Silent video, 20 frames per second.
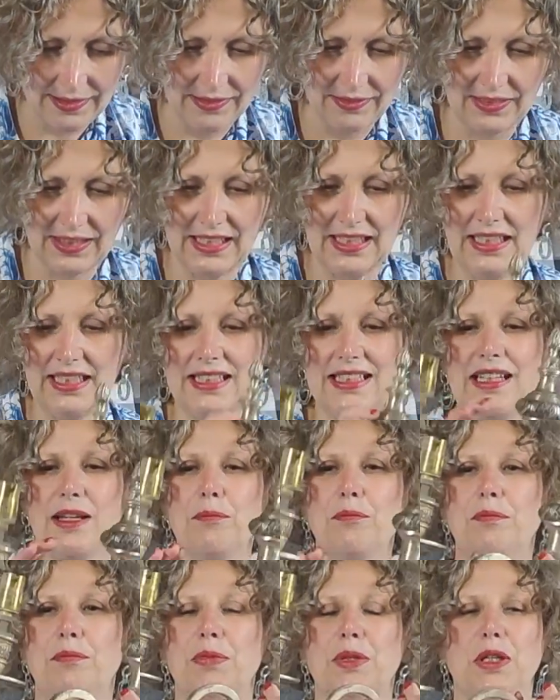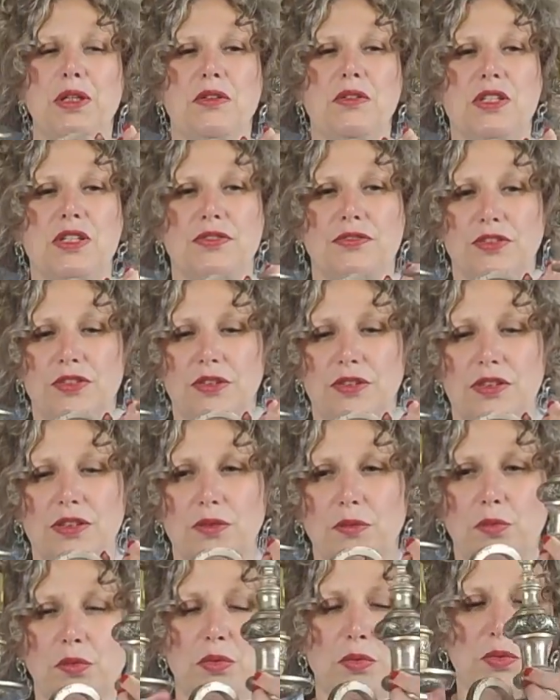These beautiful
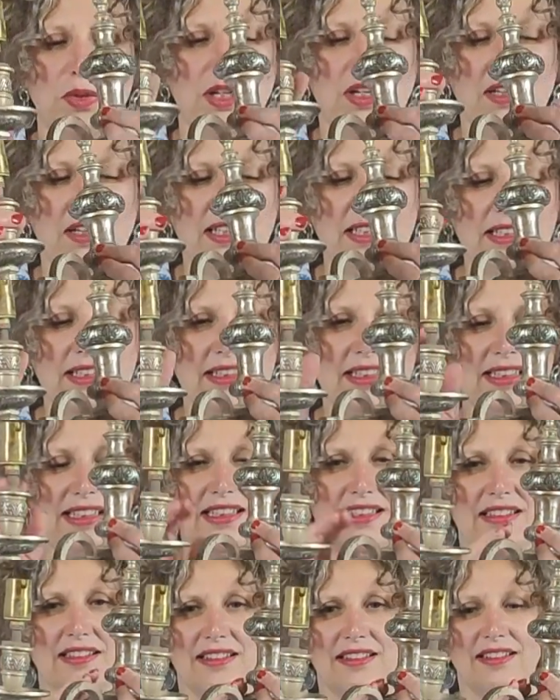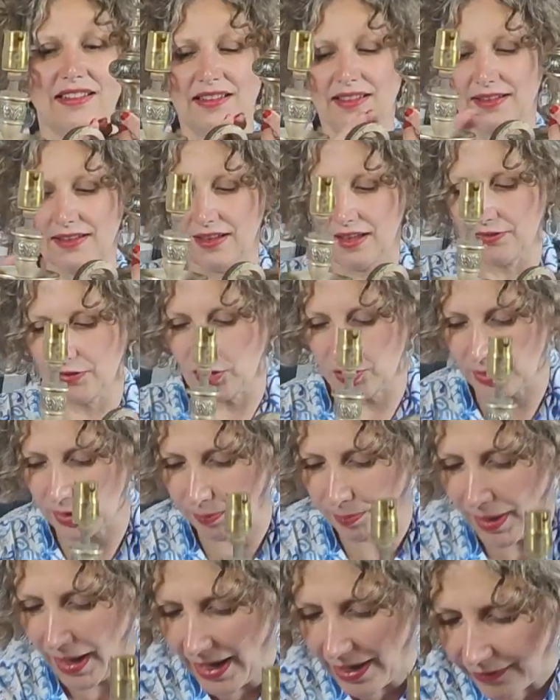wall lights. I've got a
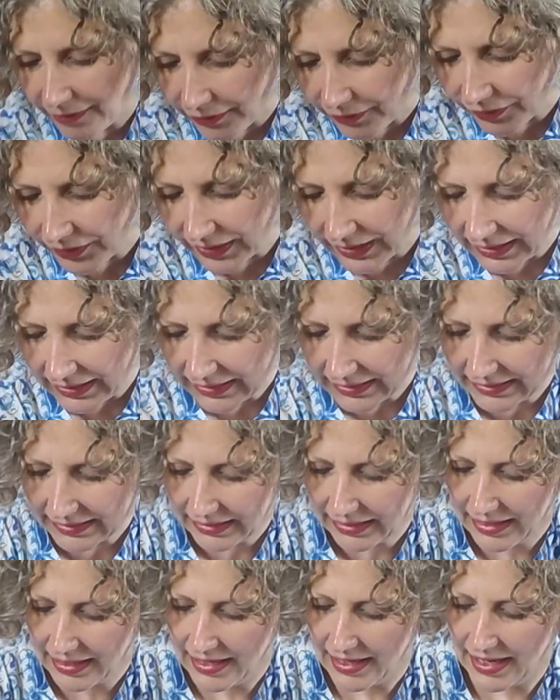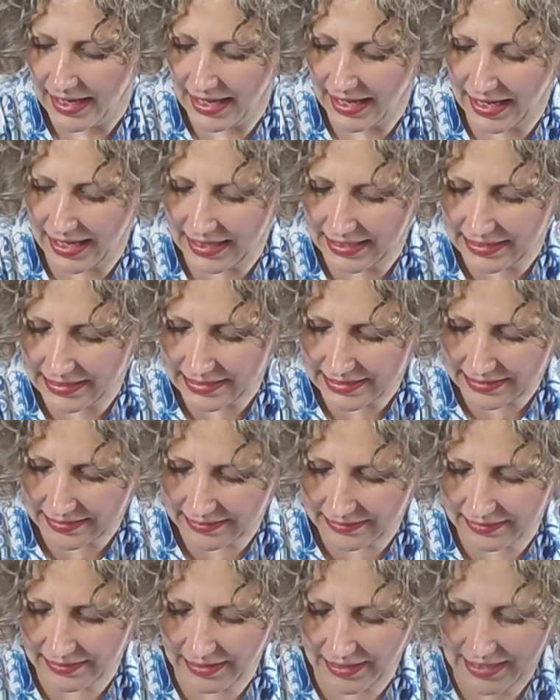pair of these and
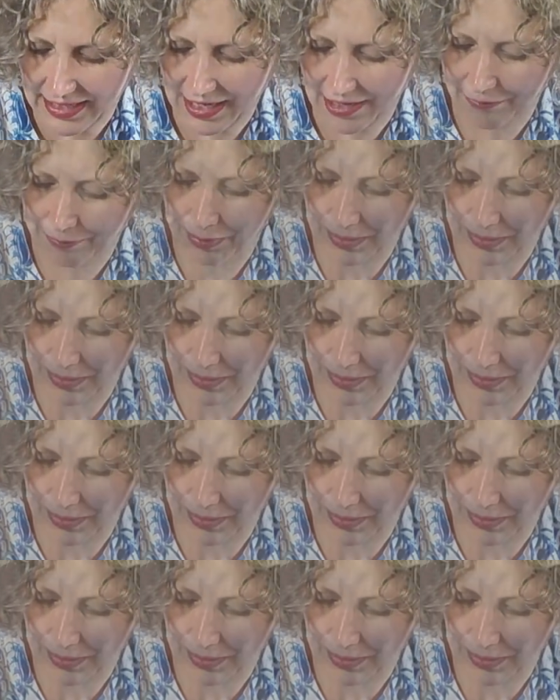I have